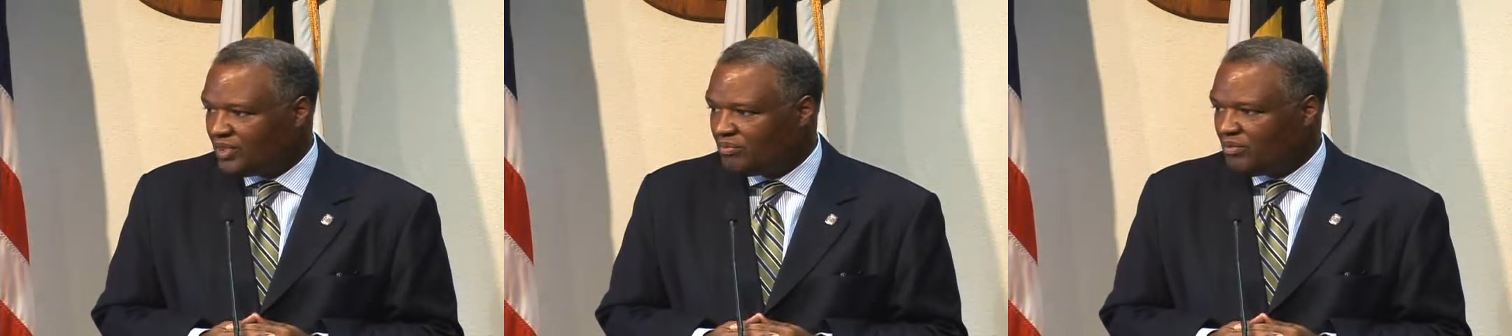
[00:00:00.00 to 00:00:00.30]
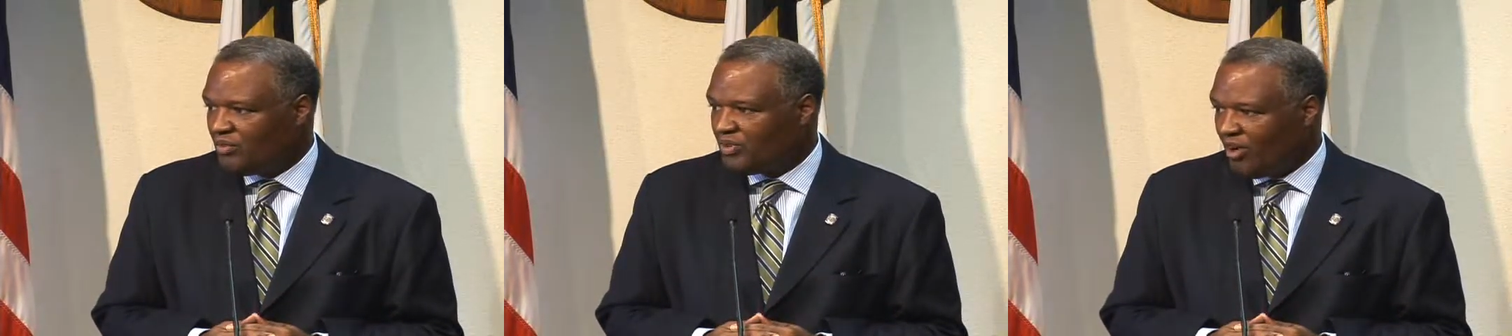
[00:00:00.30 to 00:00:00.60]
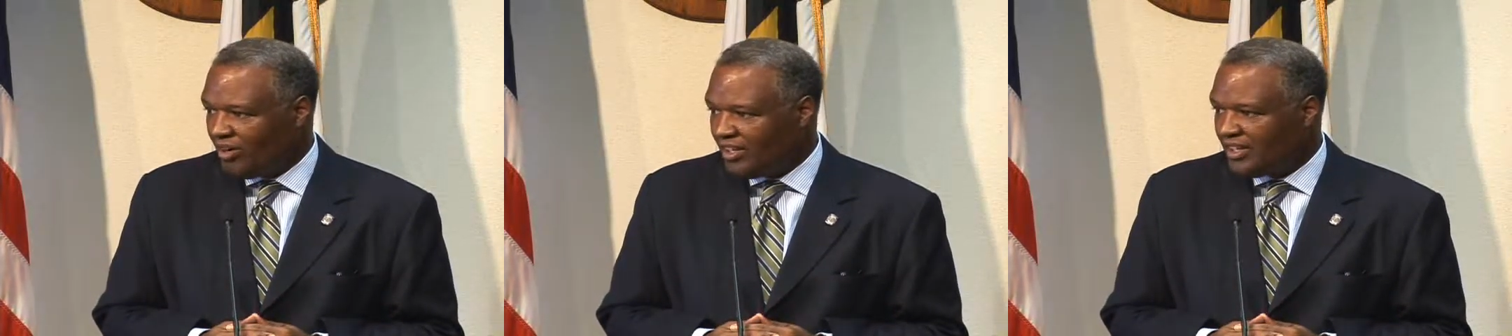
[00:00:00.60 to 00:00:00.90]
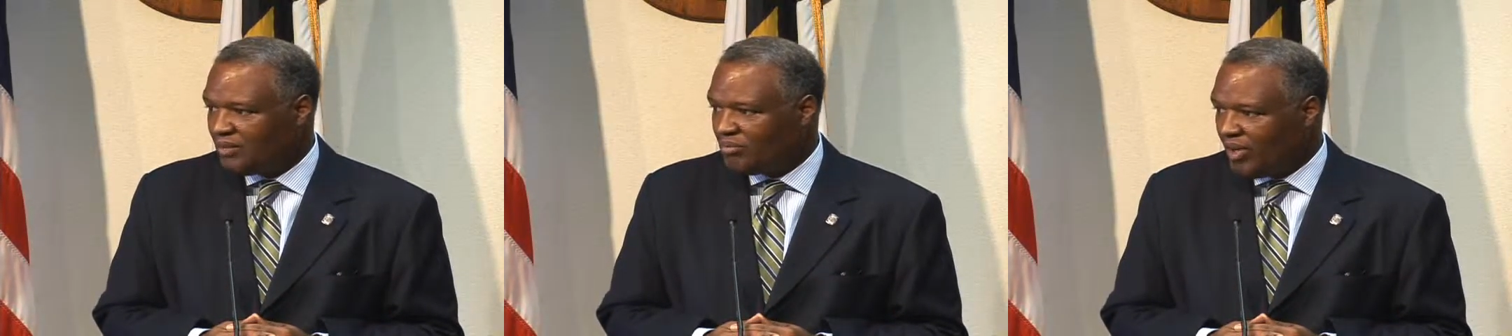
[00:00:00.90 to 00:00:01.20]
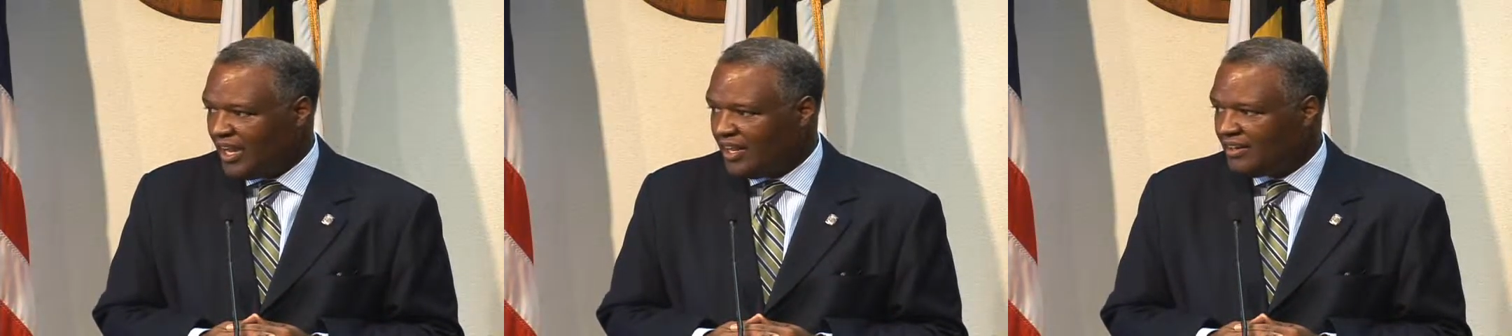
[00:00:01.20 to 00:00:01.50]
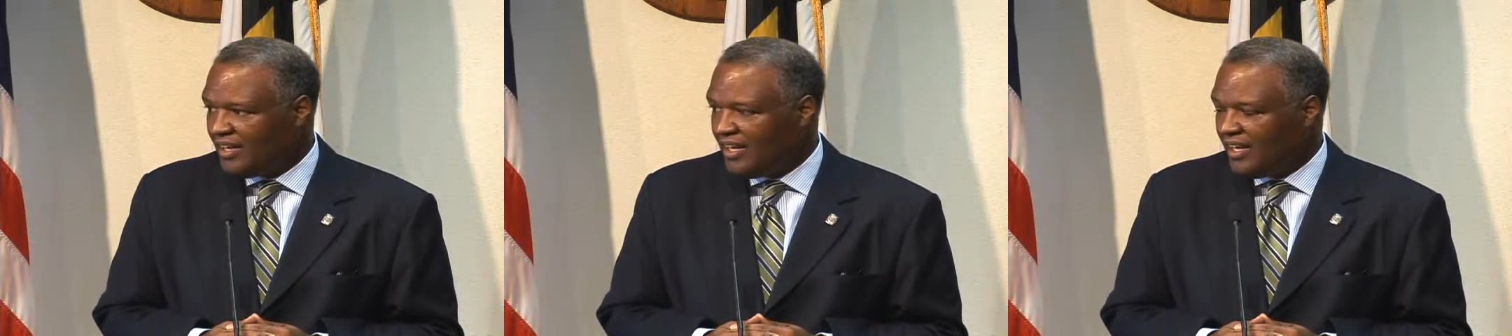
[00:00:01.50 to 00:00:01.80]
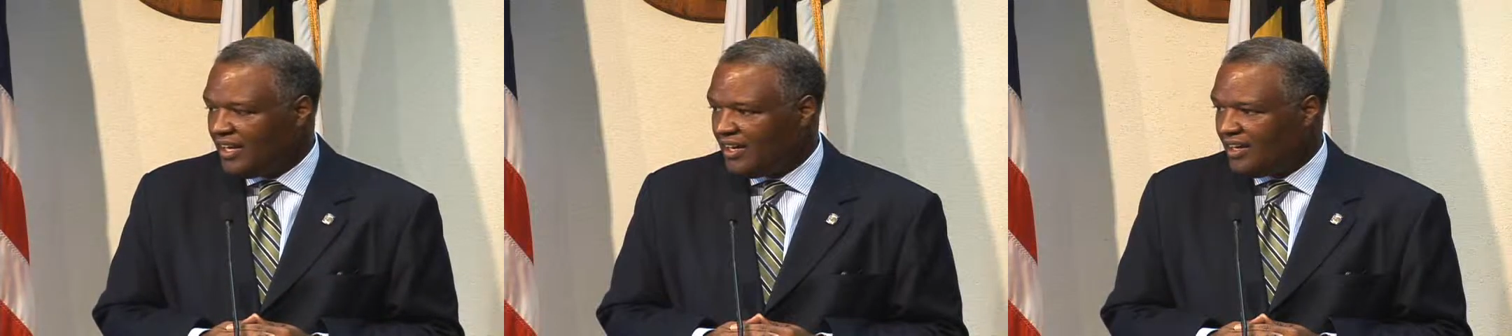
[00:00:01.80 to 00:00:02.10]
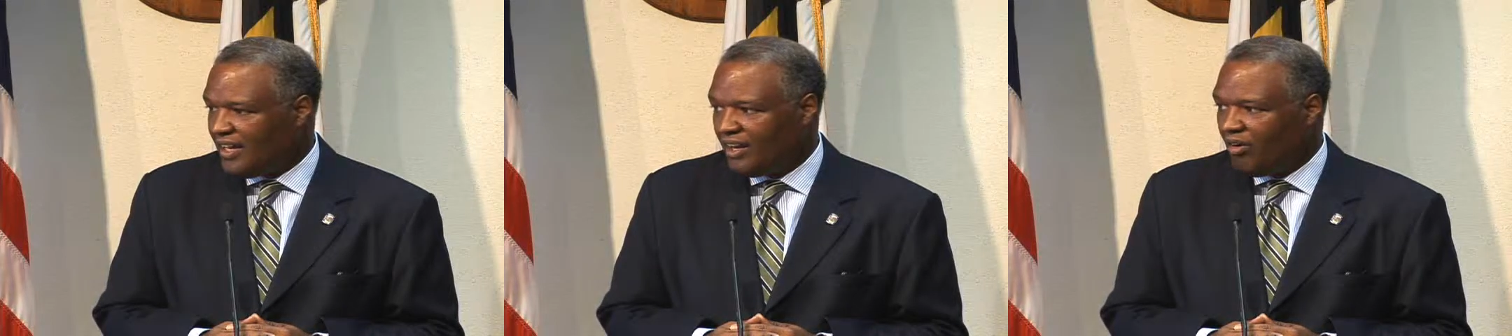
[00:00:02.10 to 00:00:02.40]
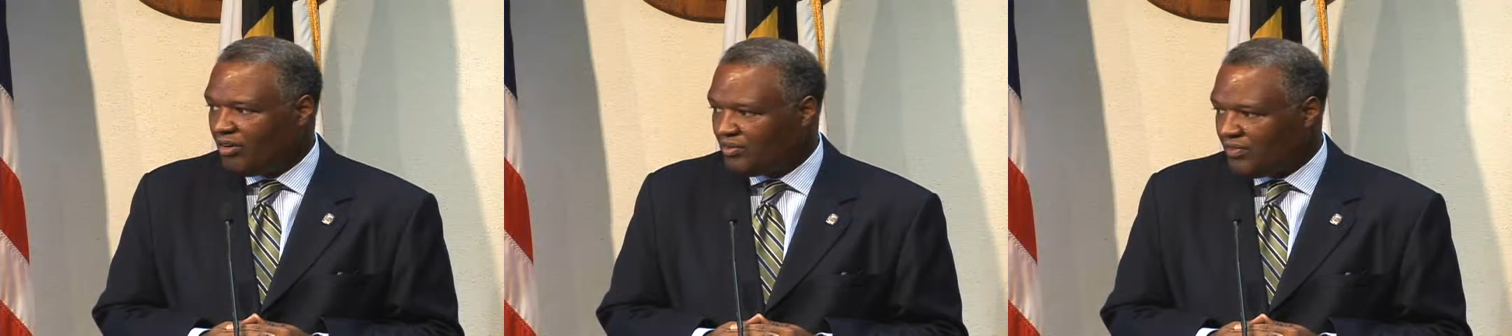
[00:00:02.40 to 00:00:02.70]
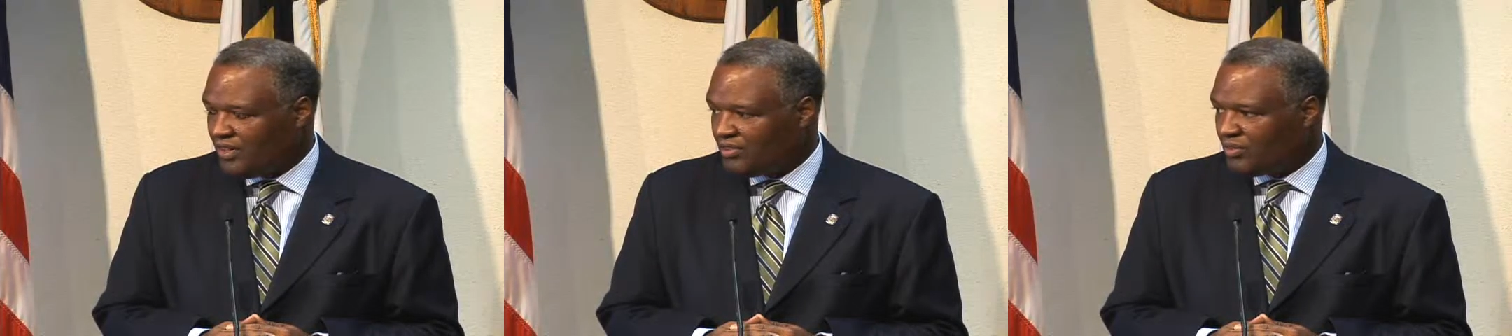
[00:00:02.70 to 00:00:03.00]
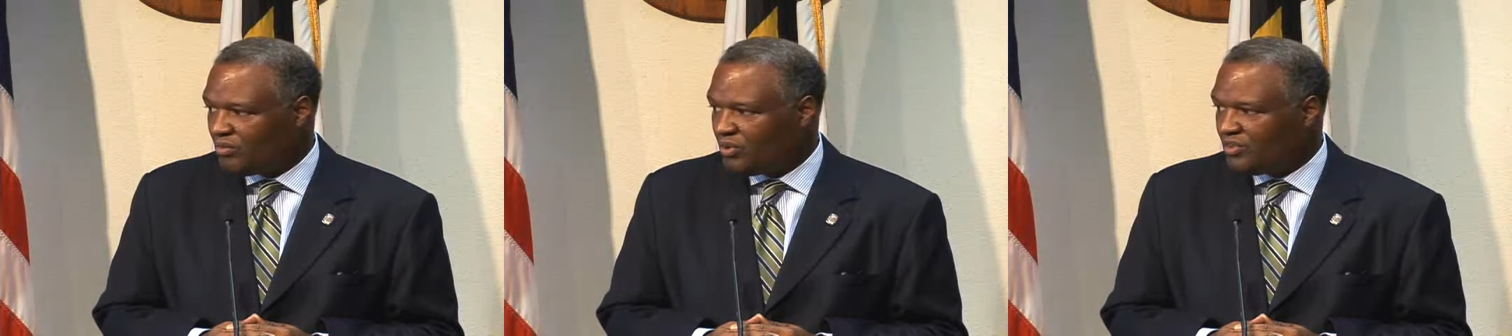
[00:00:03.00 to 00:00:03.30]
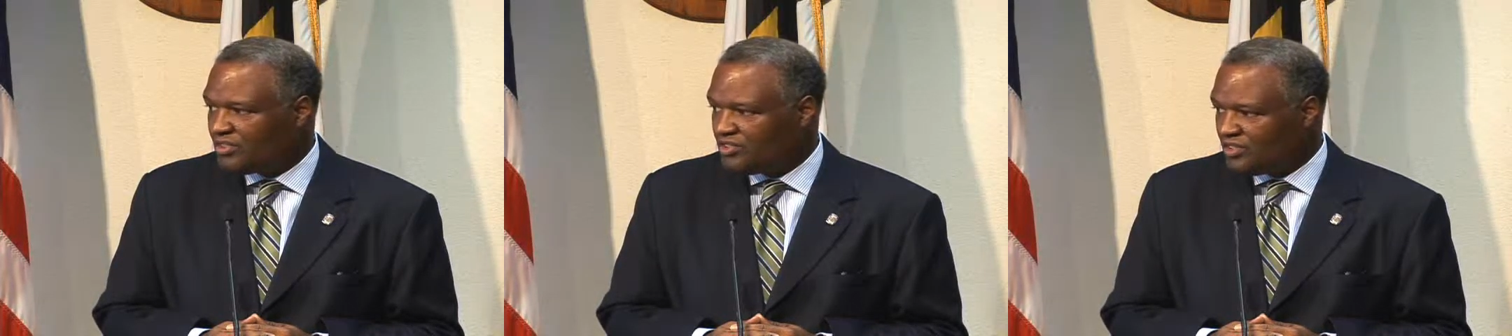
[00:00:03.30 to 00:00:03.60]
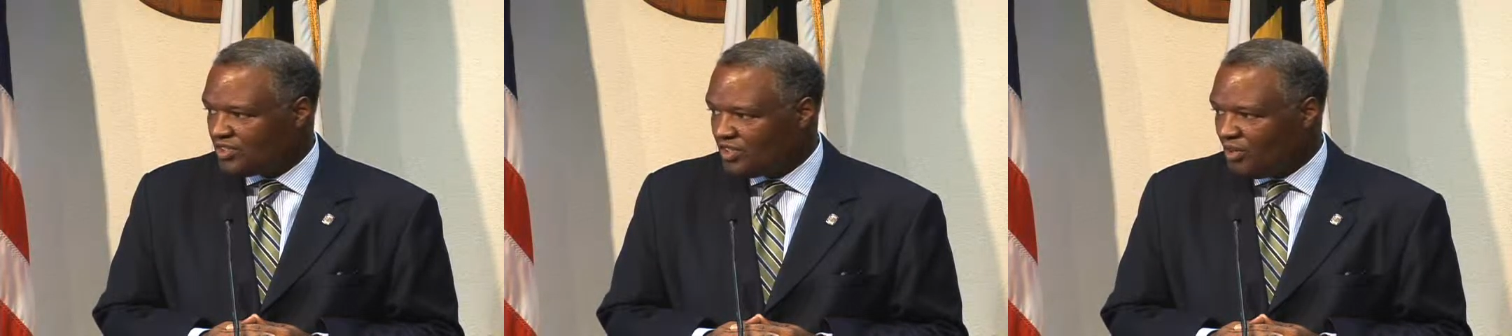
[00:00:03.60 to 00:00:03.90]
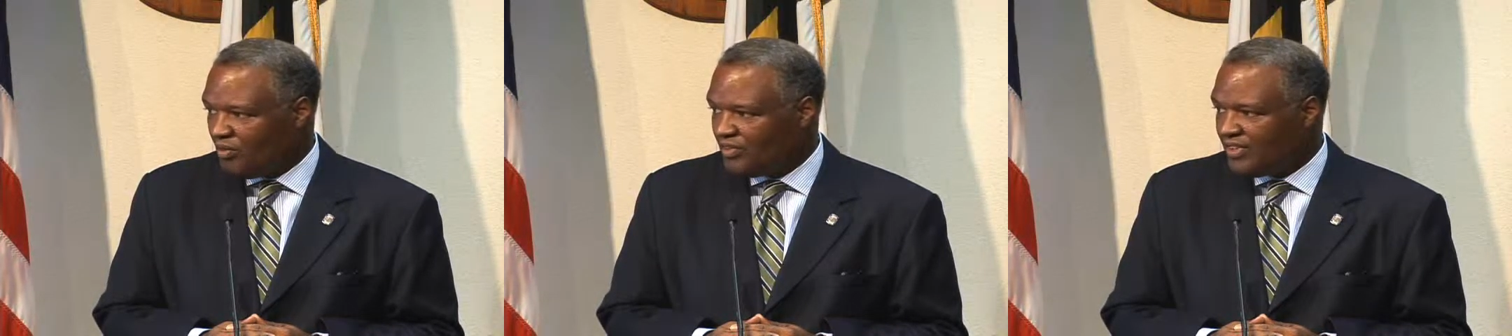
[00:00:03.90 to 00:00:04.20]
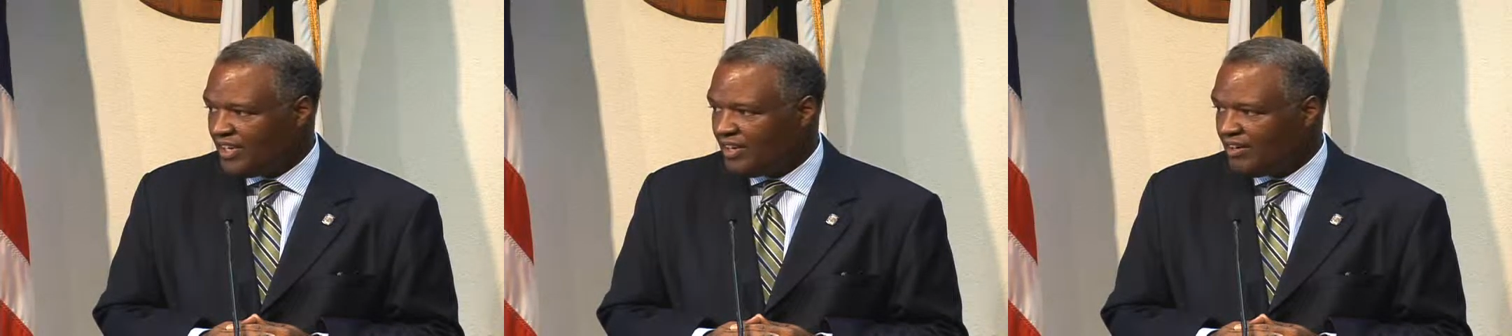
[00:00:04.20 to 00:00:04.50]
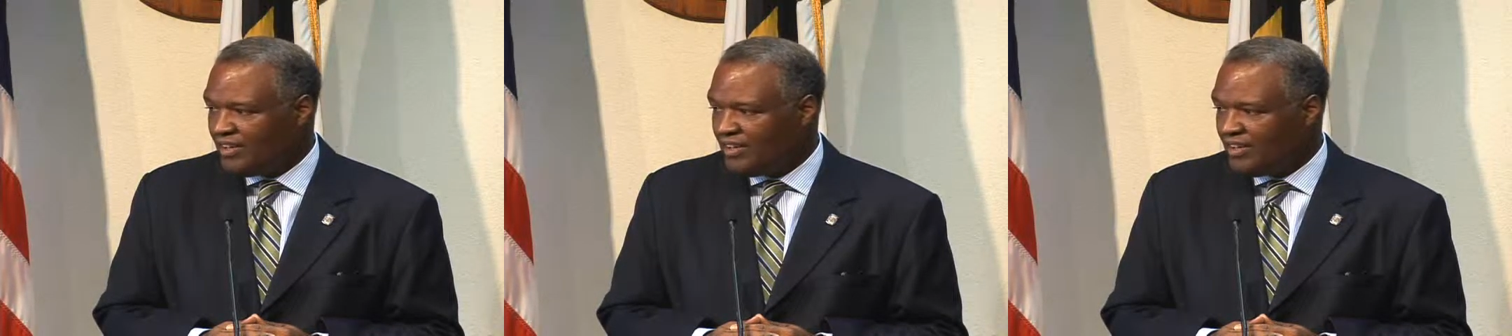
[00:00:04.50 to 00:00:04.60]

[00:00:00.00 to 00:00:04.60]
both Carla and Brad had all the faith in the world that you could go over there,